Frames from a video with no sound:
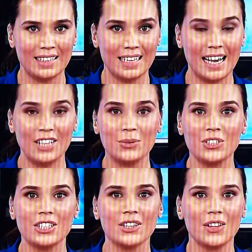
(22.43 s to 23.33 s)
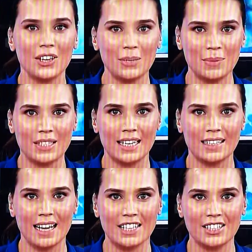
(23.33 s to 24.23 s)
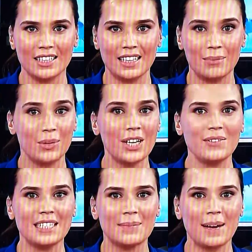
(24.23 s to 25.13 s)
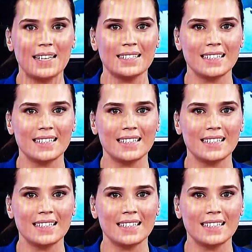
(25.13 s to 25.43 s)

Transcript: The lounge, which is 30% larger than the previous space,